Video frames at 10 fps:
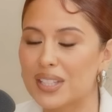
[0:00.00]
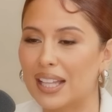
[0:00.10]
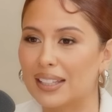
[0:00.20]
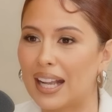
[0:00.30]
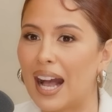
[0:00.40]

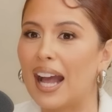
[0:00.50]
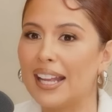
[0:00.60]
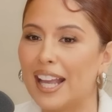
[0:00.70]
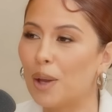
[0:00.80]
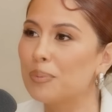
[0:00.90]
that like I
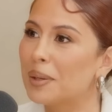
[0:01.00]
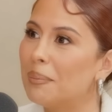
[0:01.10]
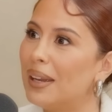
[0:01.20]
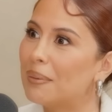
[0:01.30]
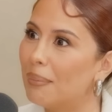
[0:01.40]
help them
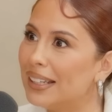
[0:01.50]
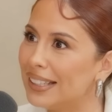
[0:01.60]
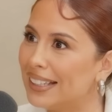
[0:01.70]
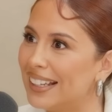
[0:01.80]
make money.